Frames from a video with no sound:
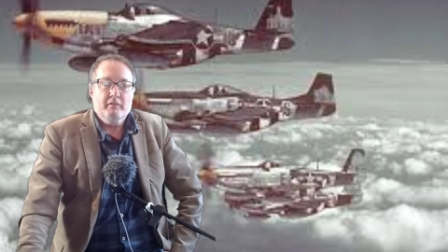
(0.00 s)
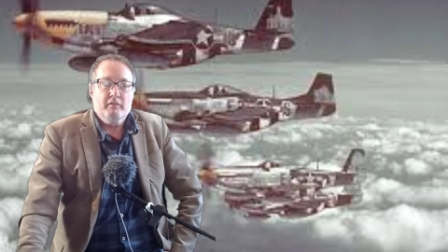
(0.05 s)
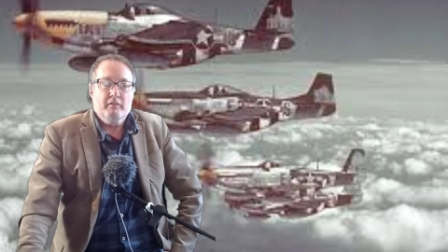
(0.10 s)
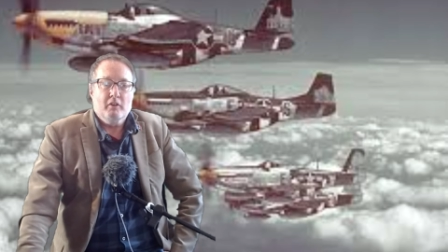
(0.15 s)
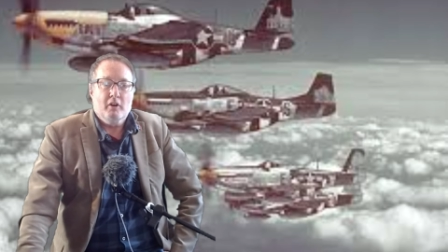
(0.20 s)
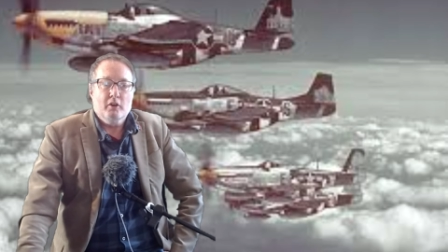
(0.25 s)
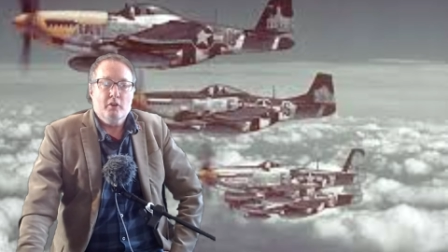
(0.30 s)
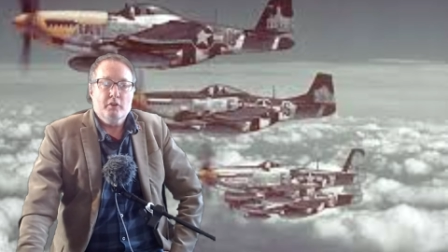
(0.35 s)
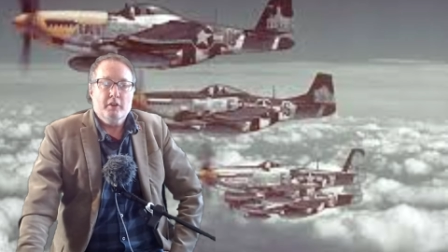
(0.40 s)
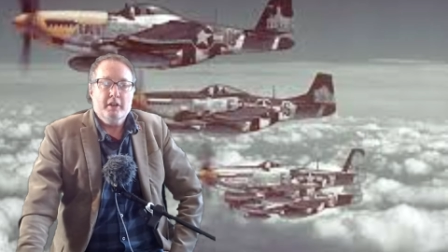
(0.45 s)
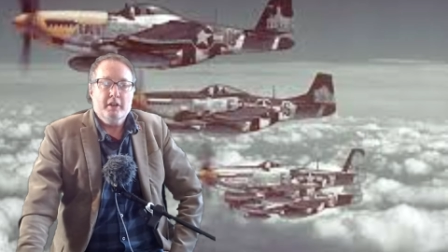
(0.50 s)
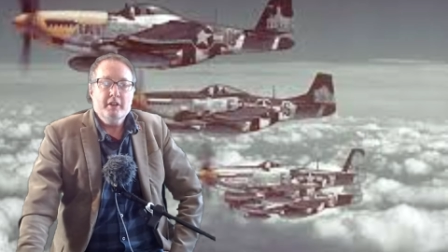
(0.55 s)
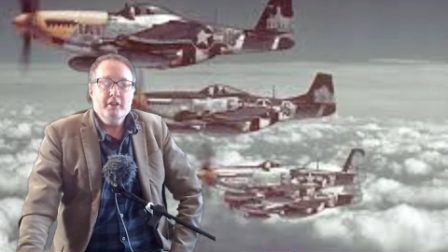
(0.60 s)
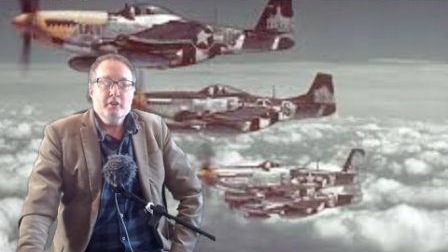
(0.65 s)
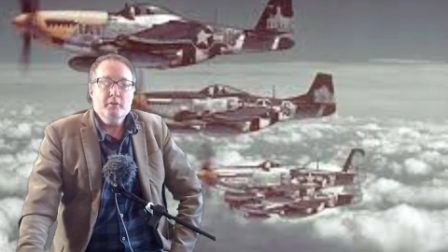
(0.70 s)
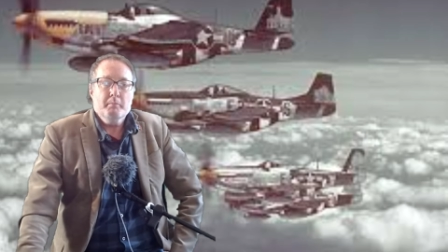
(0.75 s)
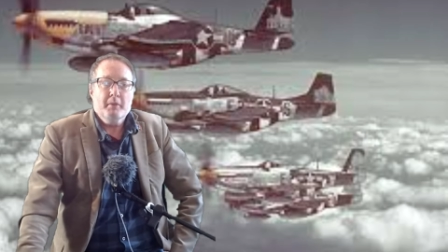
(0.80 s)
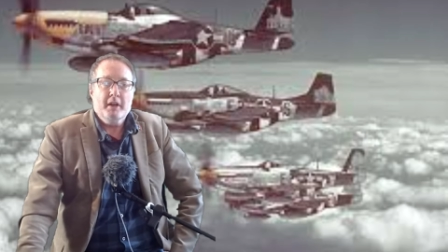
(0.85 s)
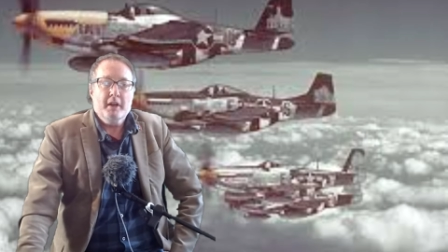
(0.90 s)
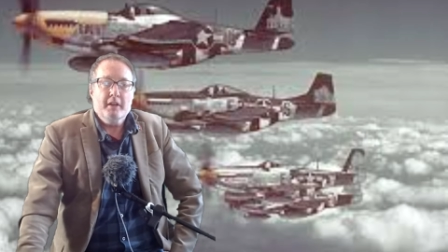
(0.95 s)
flown
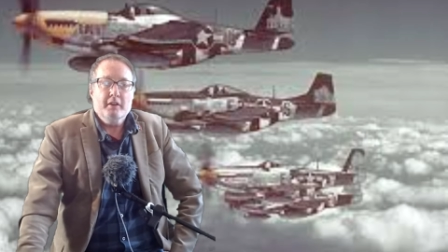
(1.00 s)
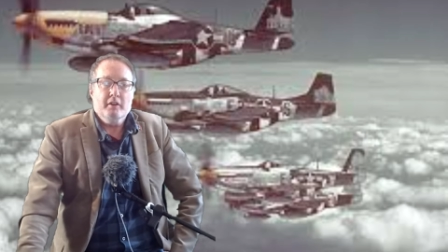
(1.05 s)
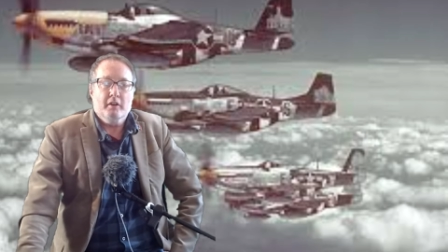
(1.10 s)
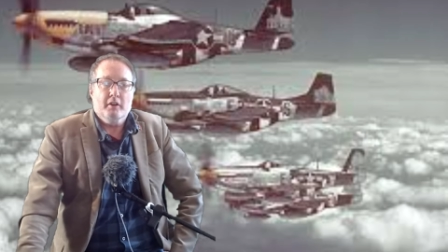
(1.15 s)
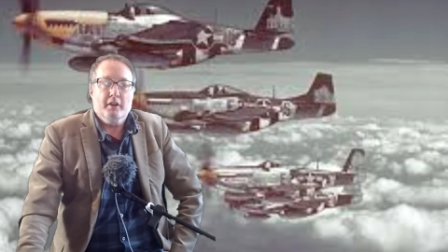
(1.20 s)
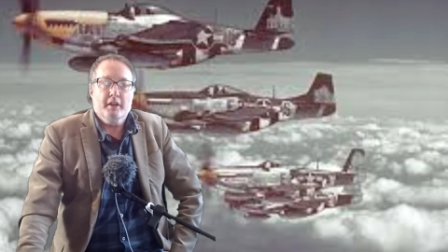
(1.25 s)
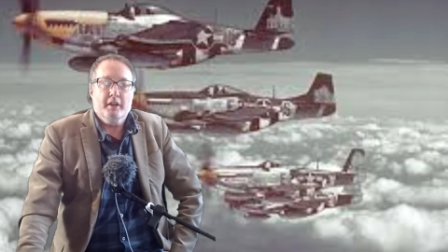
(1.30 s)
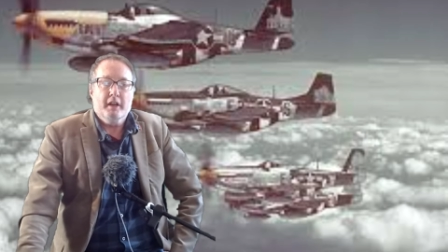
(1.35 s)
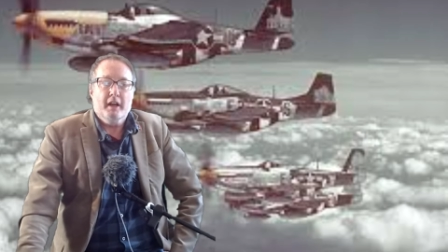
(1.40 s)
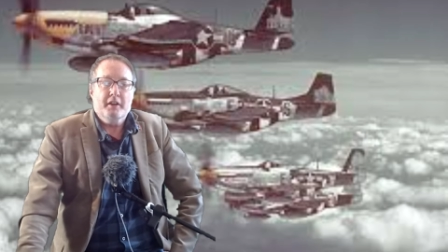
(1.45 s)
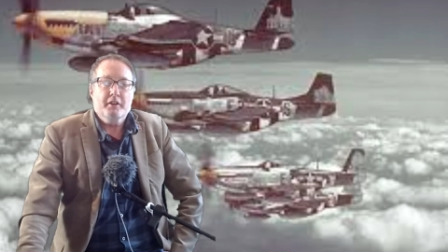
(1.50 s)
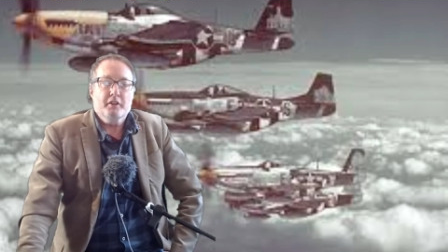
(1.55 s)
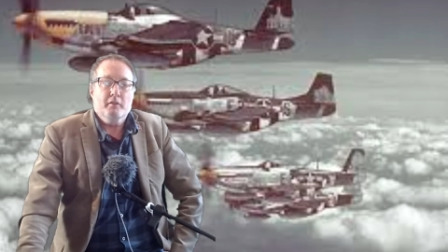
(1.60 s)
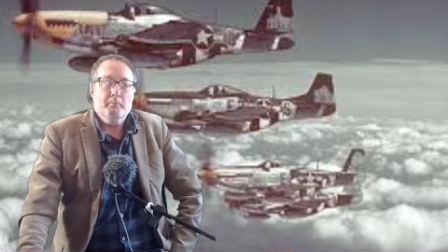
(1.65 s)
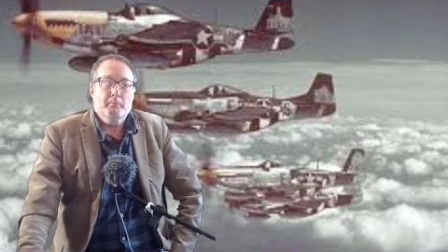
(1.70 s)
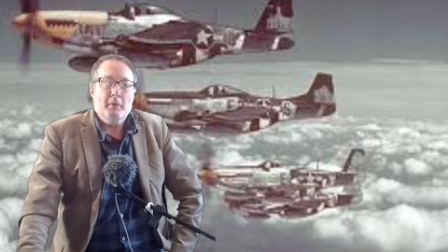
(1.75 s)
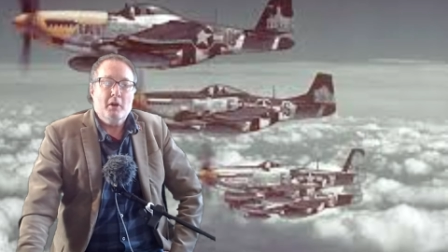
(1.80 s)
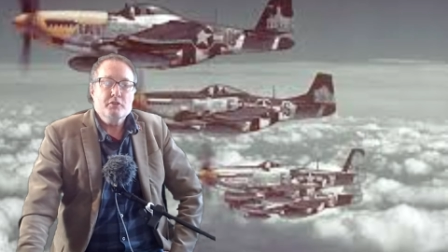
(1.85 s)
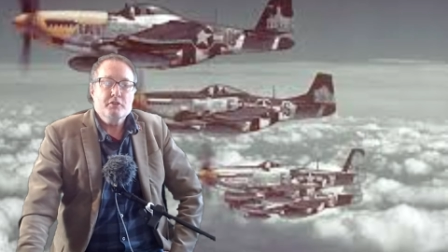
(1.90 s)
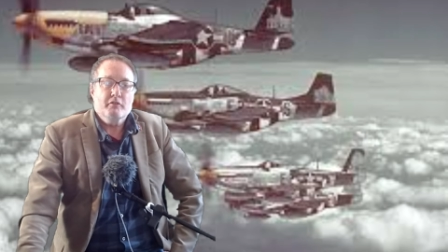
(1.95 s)
independently at the
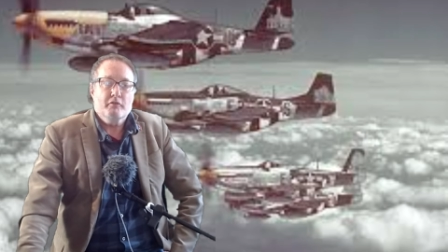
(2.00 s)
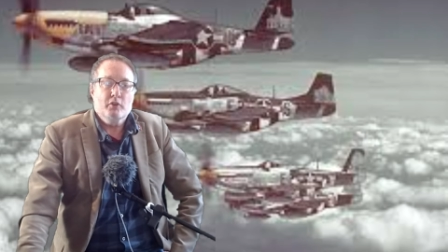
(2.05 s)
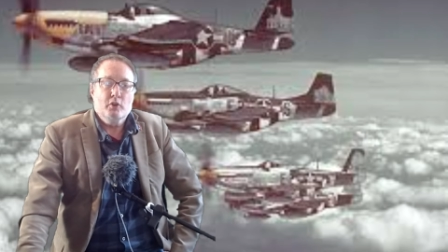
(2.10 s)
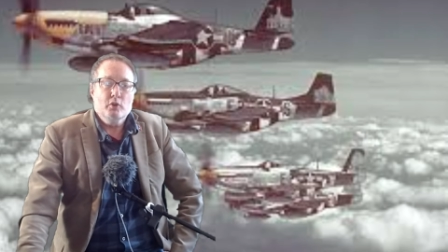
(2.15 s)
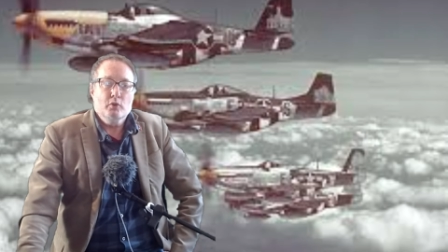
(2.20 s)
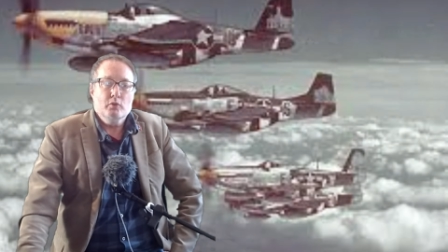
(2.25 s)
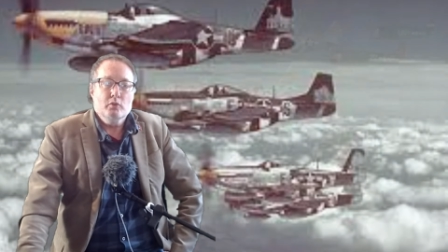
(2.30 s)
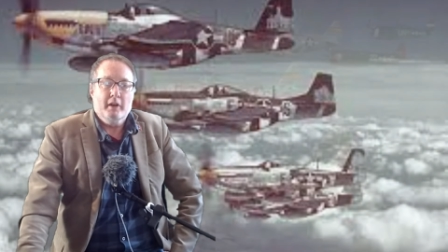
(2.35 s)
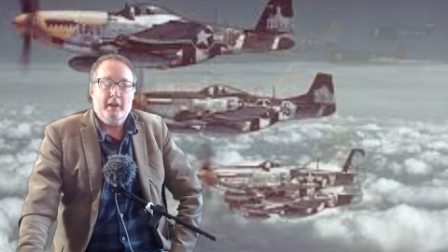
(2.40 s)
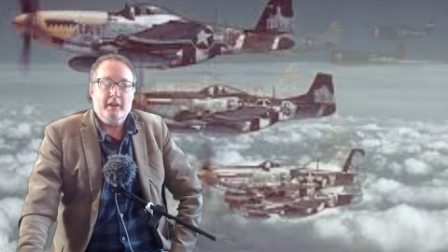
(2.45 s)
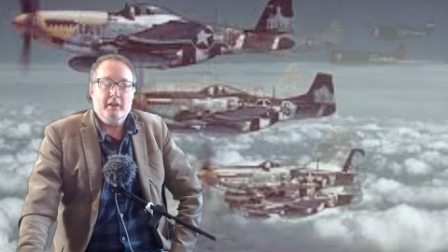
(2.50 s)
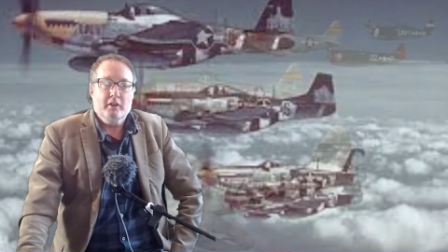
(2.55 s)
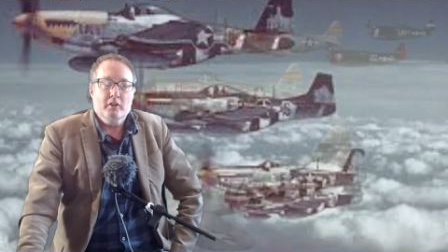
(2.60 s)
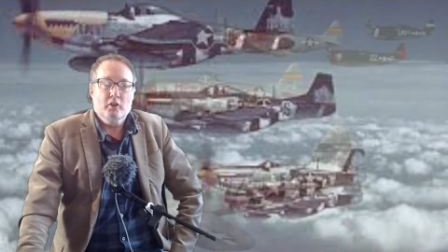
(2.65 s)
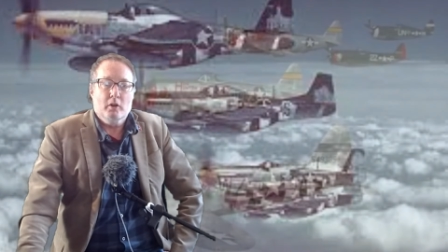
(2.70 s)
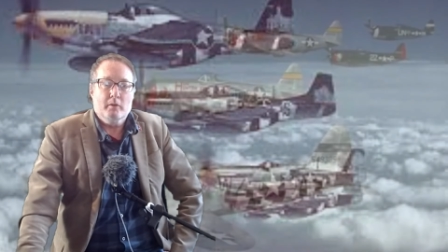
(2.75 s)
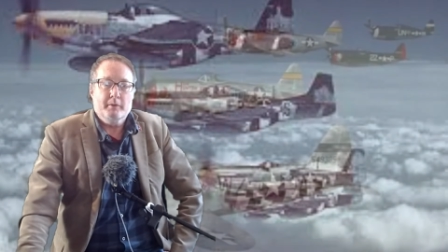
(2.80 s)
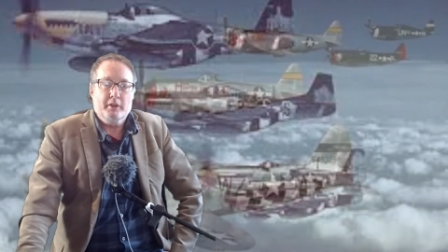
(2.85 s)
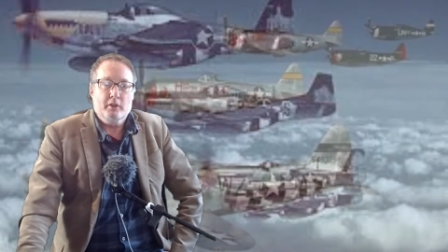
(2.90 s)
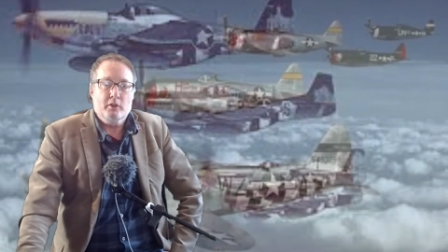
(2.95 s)
most fuel
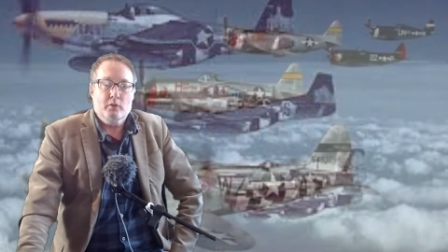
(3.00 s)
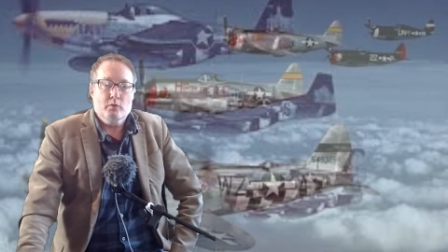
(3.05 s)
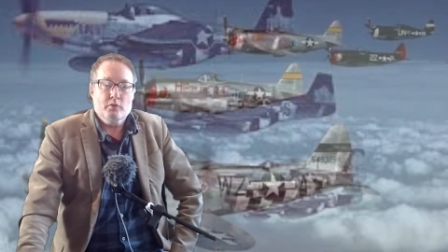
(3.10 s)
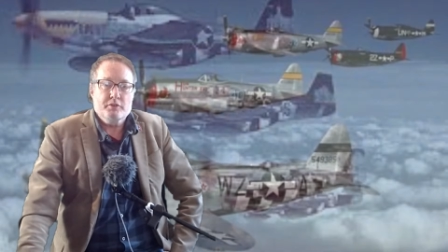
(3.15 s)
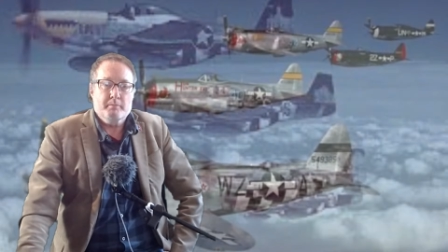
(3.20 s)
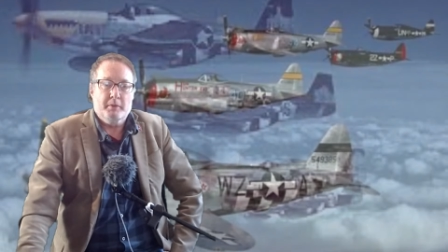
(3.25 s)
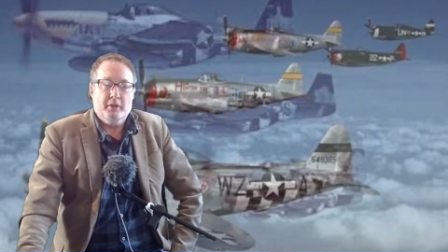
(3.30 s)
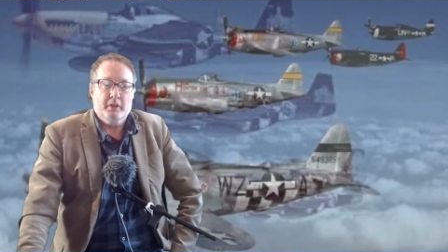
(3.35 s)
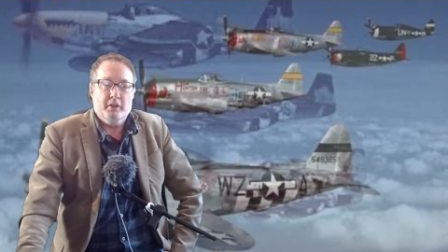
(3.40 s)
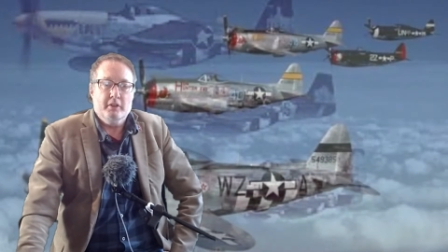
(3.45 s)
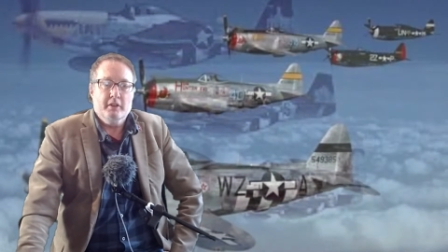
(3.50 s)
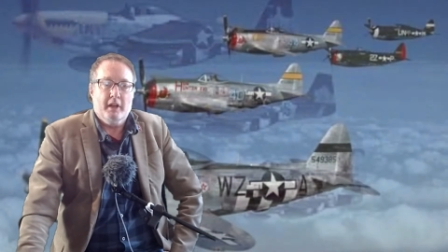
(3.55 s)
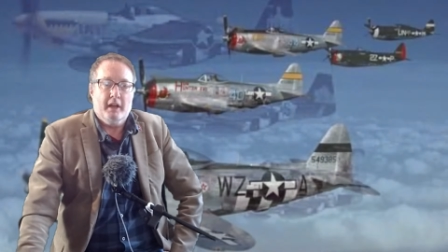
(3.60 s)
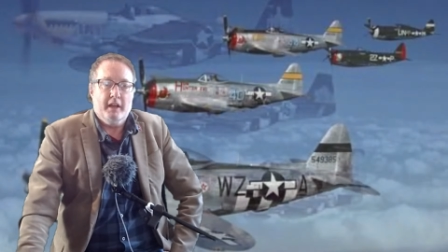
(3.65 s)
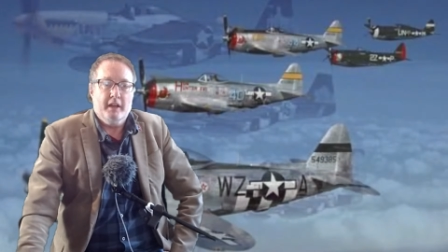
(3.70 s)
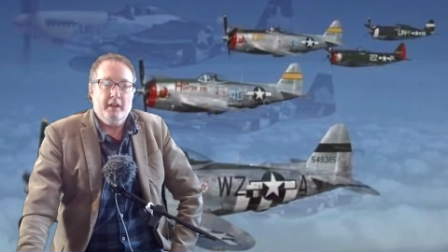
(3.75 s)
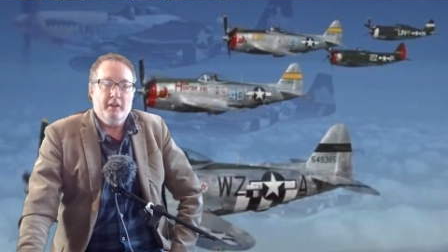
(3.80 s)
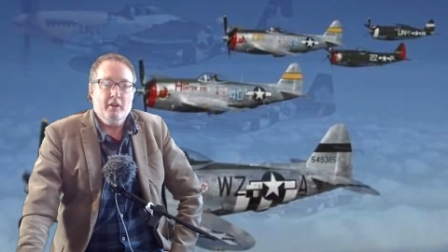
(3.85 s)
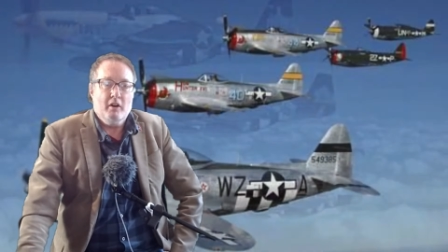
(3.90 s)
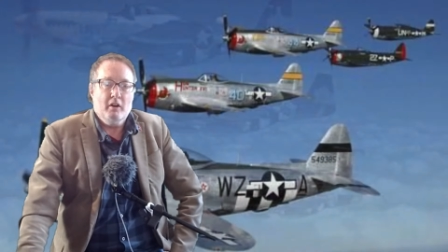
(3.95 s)
economical speed
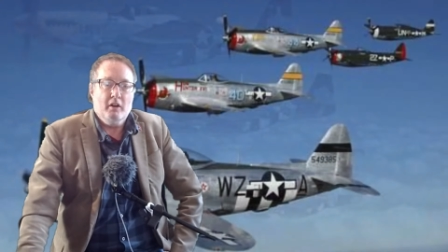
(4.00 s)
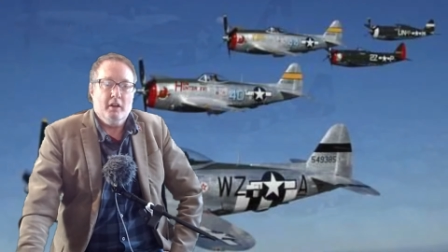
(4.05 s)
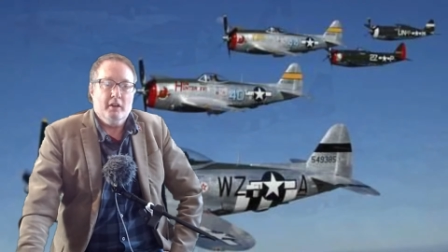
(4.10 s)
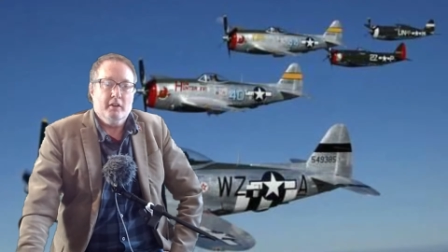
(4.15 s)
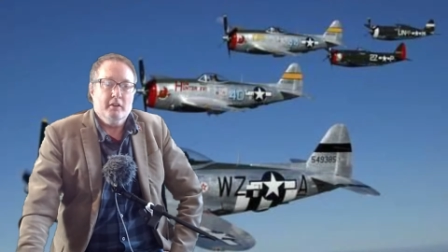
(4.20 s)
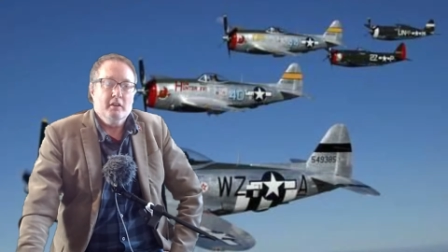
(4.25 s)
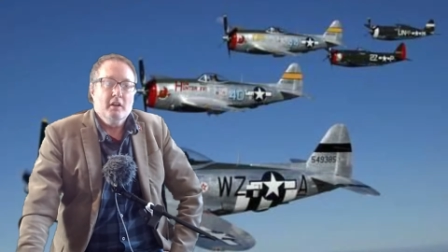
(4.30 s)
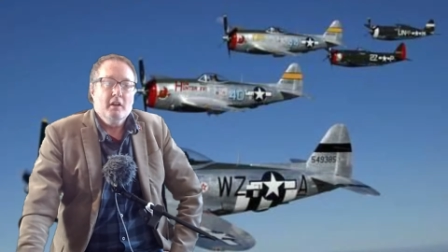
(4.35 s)
and height.